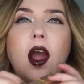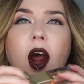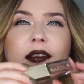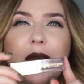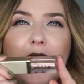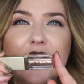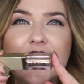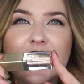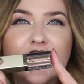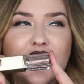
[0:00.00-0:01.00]
Honestly, when I looked at
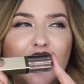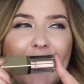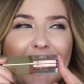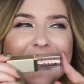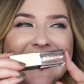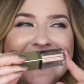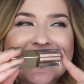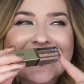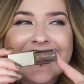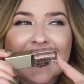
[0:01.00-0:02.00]
it in the tube, I was like, this
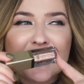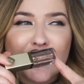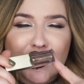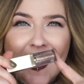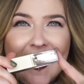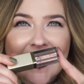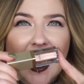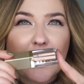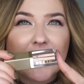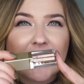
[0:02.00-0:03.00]
is not a shade
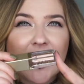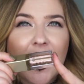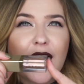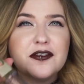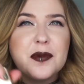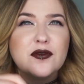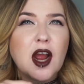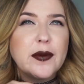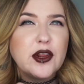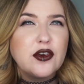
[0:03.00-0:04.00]
I would love, but
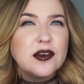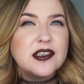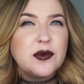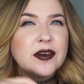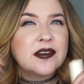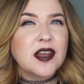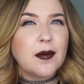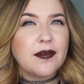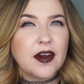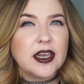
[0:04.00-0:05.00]
Robbie DeChristy wouldn't
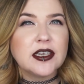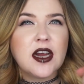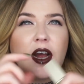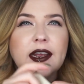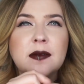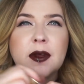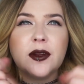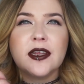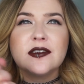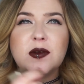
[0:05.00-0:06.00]
stop fucking talking about
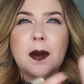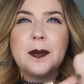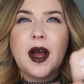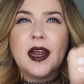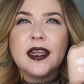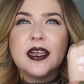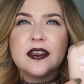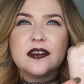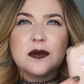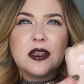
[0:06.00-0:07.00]
it, and so I bought it.
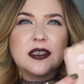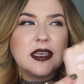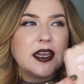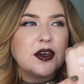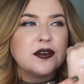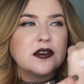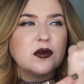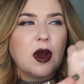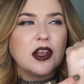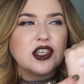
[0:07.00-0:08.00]
This is what it looks like here in the swatch.